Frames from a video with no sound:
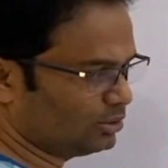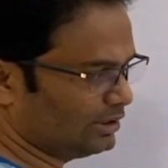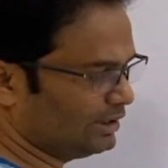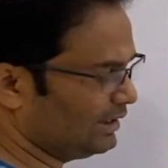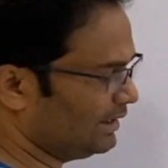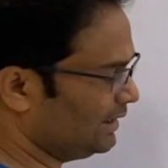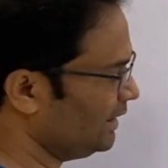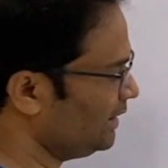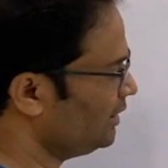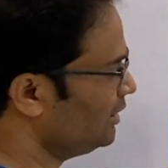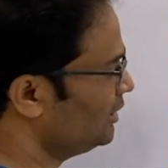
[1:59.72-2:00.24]

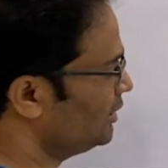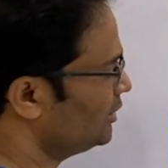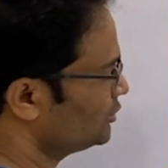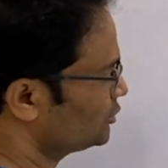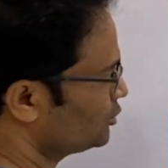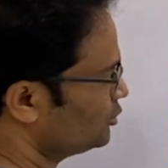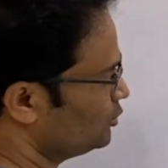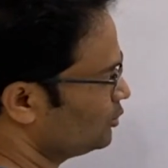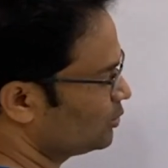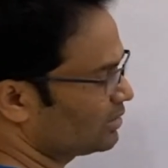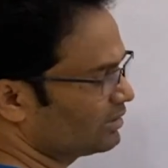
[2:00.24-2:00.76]
AA, so
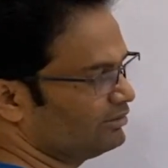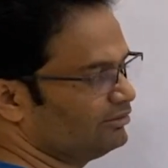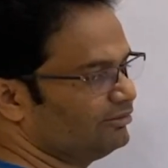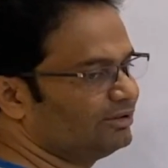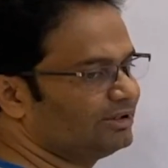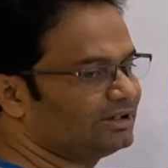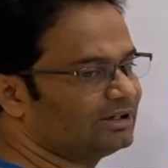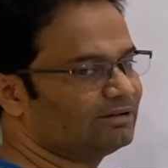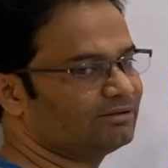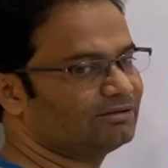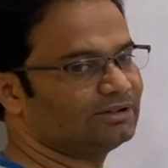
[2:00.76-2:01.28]
you can
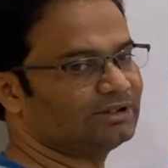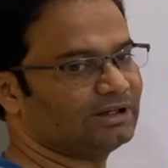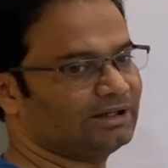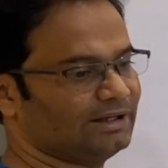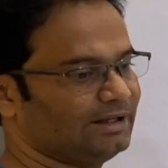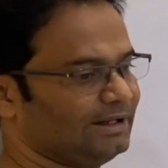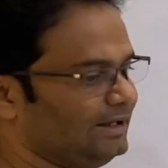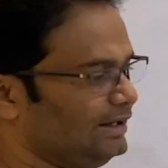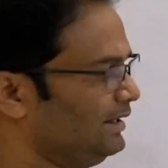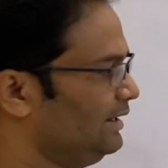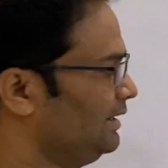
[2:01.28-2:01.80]
return the
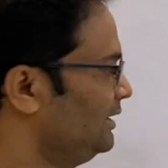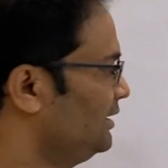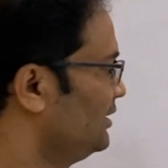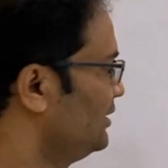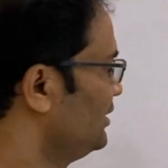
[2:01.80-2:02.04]
AA.